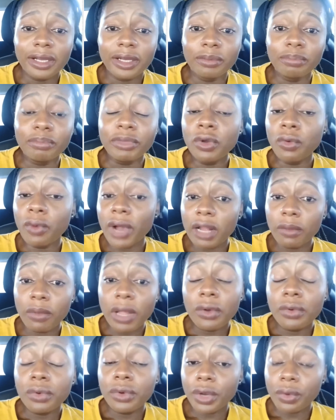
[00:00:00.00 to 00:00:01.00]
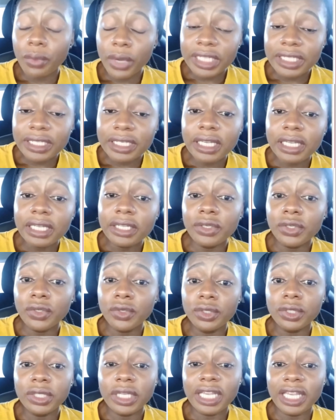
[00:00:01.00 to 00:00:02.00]
Meanwhile, while we were waiting,
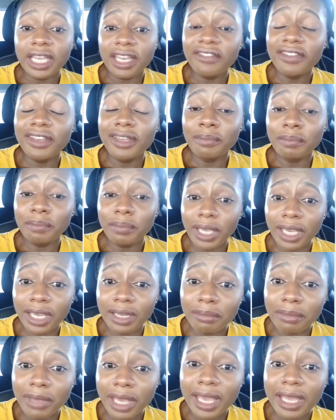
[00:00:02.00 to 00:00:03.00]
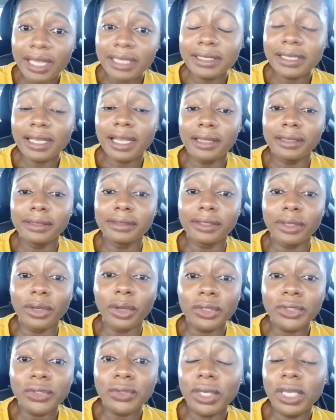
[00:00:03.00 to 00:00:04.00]
they gave him pain meds, and they
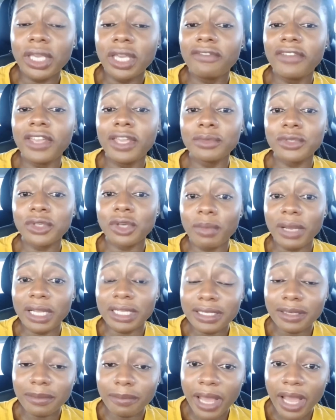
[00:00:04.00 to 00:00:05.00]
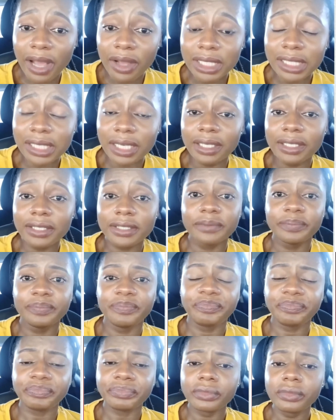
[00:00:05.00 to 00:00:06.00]
also gave him some antibiotics.
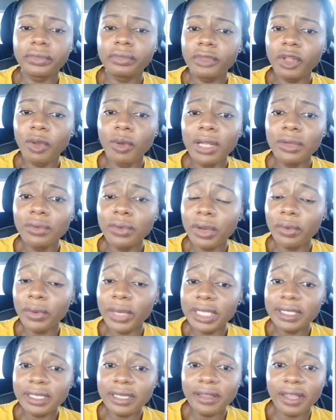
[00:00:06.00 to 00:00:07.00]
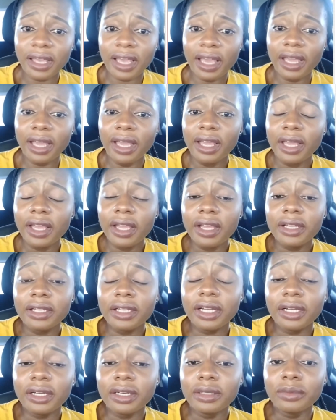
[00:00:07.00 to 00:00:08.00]
While we were waiting there,
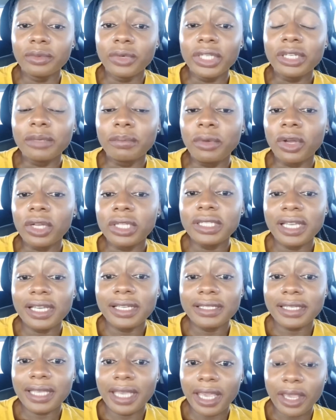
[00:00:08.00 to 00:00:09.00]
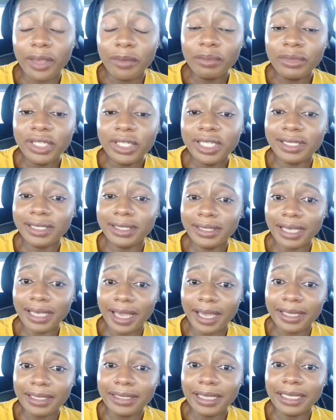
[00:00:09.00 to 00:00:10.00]
when the blood test came, she
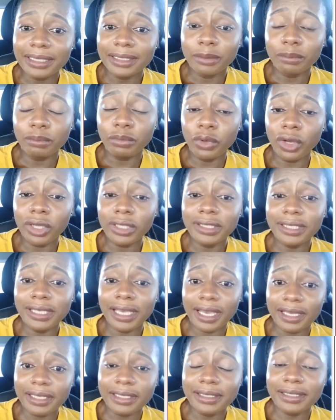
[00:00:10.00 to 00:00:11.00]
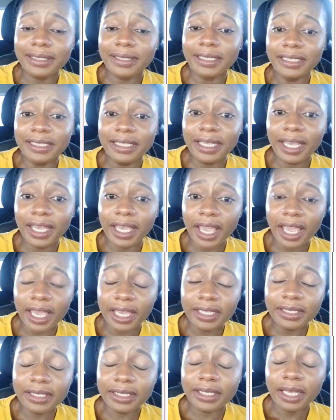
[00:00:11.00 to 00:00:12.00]
said that the blood test
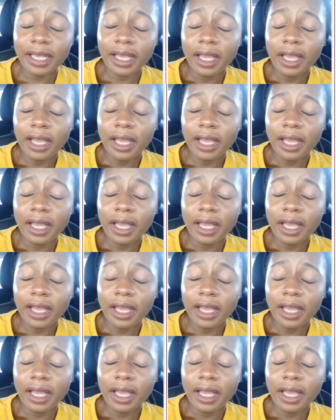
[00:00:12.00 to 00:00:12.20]
indicates